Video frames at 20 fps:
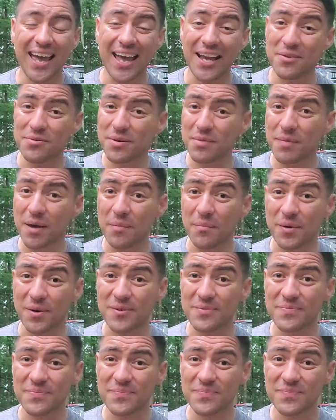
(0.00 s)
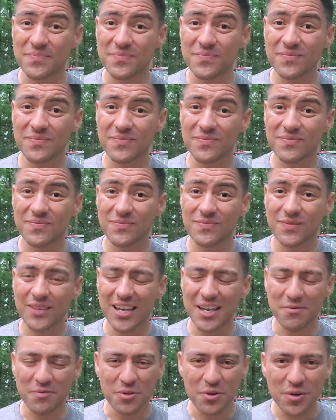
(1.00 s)
And remember,
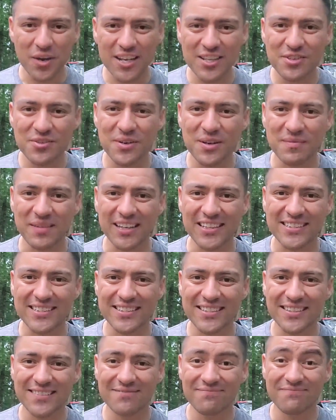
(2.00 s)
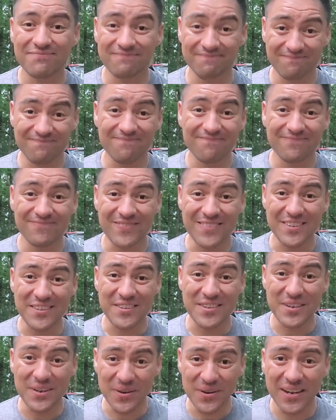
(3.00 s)
if you can dream
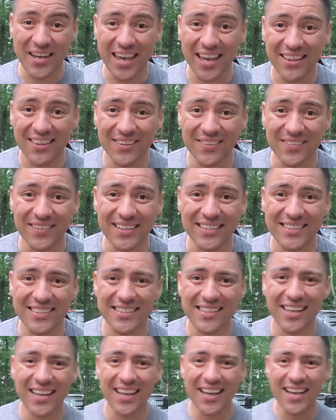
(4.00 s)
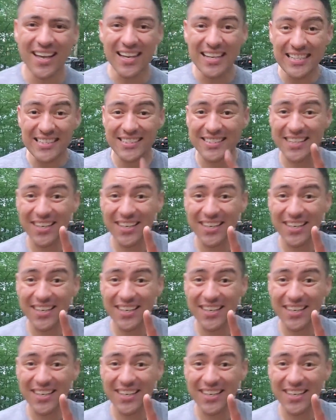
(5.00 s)
it, you can do it.